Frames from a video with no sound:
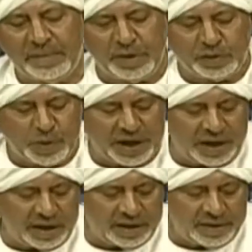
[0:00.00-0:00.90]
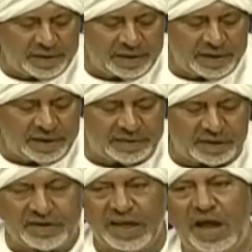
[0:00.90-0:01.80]
between
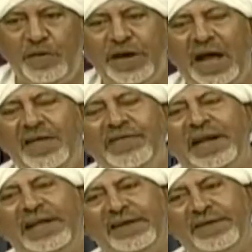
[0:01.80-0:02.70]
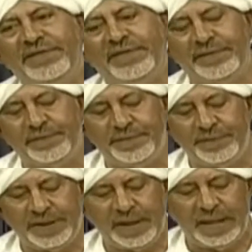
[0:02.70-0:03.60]
the sound and the letters.
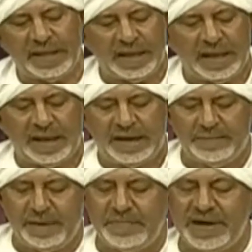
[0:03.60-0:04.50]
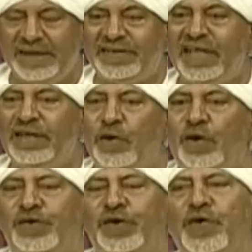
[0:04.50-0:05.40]
Remember I said
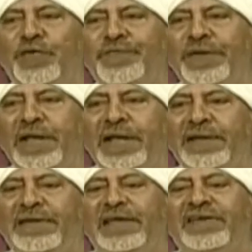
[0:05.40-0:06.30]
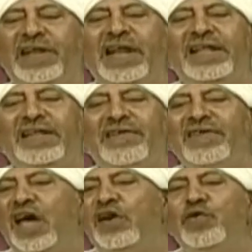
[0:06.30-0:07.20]
also that 3 letters are